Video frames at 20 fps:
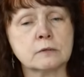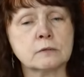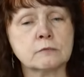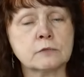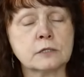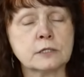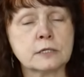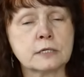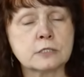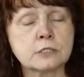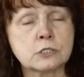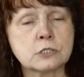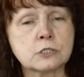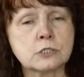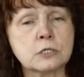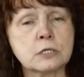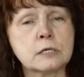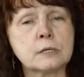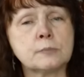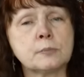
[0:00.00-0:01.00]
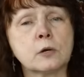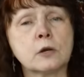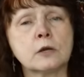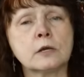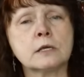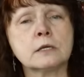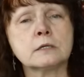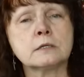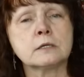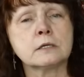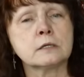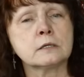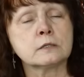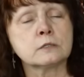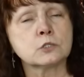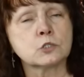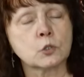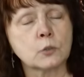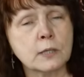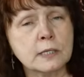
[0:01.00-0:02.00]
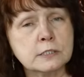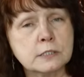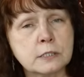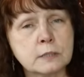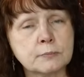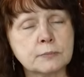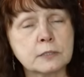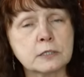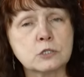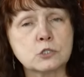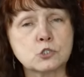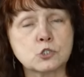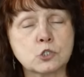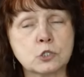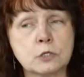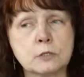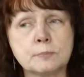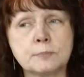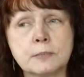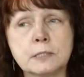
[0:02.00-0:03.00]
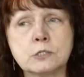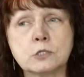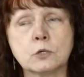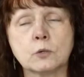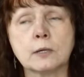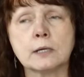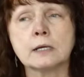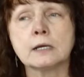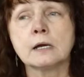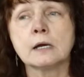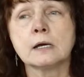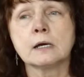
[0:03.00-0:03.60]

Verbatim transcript: relationship or in uh, doing something you shouldn't be doing,